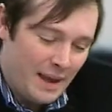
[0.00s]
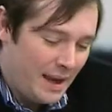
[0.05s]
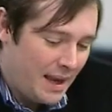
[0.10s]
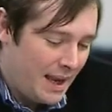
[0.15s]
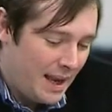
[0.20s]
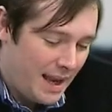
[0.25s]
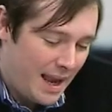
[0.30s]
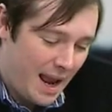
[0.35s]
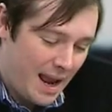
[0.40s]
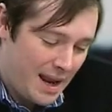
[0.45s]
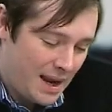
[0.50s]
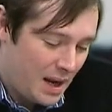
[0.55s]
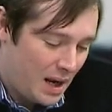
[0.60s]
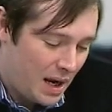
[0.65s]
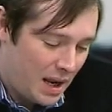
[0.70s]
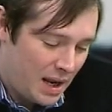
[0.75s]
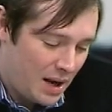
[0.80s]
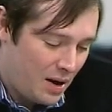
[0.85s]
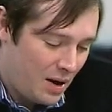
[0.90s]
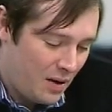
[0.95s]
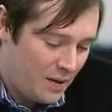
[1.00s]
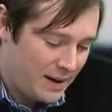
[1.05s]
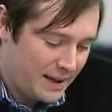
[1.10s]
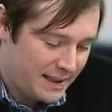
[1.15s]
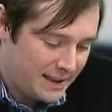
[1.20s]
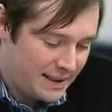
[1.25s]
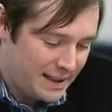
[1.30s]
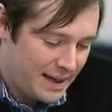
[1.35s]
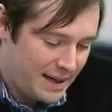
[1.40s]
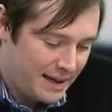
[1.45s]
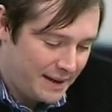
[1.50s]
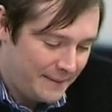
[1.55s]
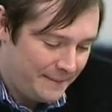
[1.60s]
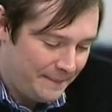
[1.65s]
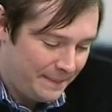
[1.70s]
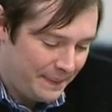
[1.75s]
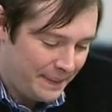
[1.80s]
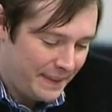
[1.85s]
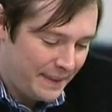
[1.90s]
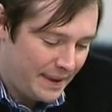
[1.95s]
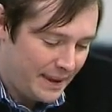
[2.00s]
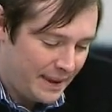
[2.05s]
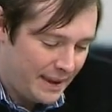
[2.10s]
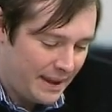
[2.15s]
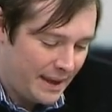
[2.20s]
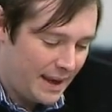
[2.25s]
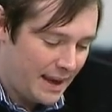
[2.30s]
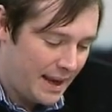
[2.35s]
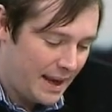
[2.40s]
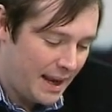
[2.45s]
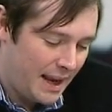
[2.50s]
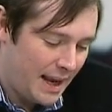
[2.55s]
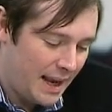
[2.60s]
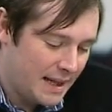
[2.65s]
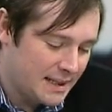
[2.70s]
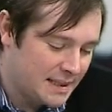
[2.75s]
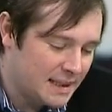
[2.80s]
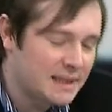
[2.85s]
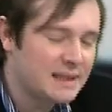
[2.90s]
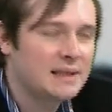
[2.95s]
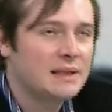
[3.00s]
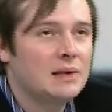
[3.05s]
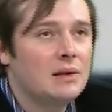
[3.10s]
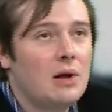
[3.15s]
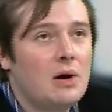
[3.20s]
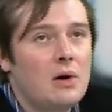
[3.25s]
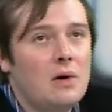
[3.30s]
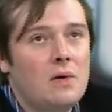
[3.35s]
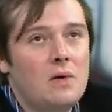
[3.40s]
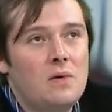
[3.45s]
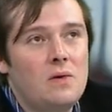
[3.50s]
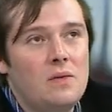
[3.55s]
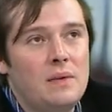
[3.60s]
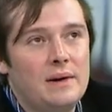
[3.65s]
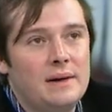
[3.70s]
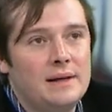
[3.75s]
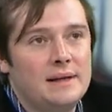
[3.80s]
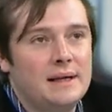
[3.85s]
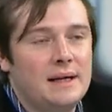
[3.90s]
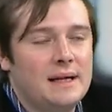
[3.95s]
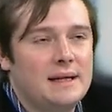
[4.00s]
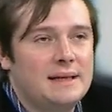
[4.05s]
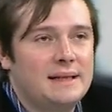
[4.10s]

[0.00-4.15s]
Yeah, you know, it's a slow and